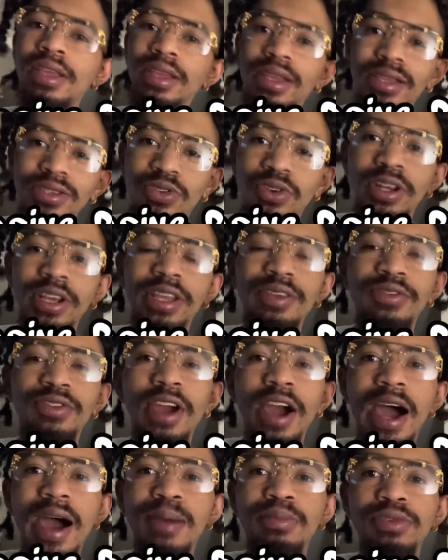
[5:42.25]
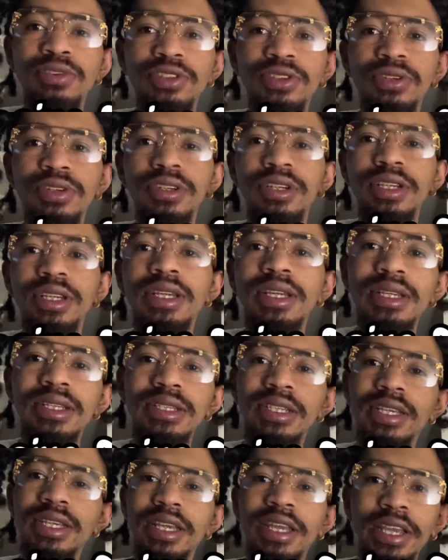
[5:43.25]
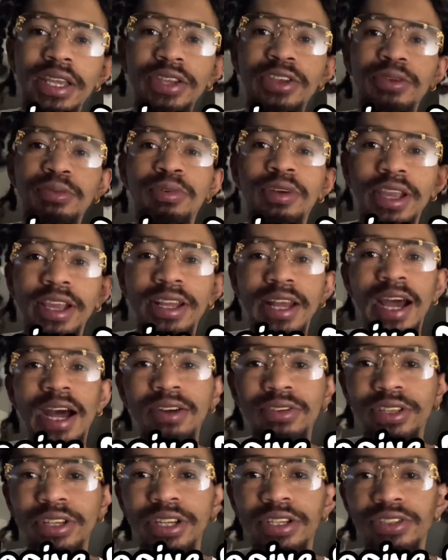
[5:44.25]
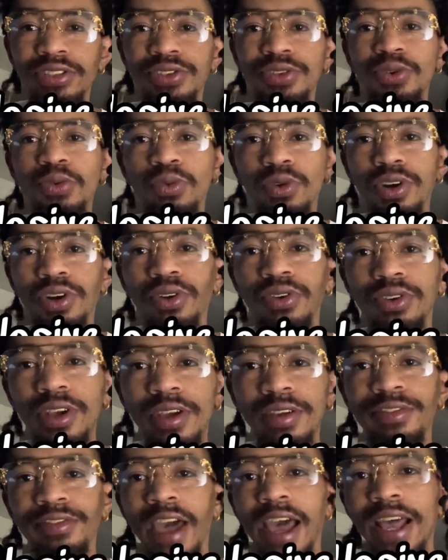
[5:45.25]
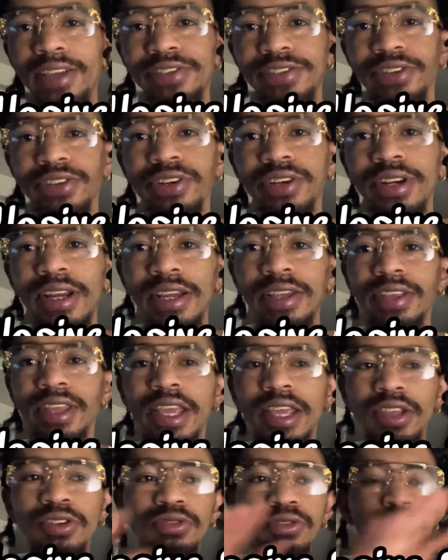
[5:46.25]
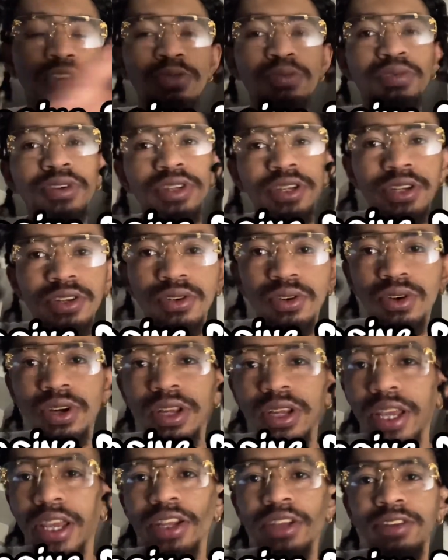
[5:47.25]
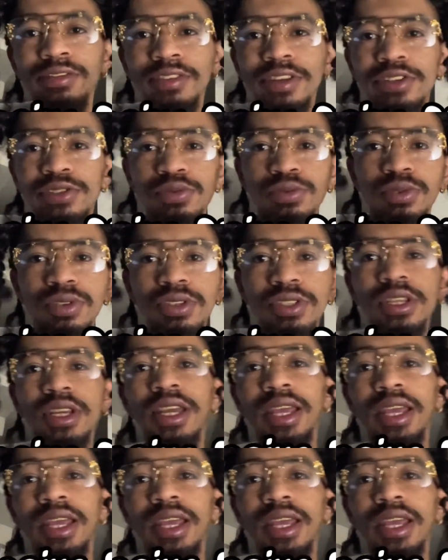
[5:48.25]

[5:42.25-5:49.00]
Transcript: It's going to give you an opportunity to get your brand out there to the world faster than, you know, you putting it on individuals,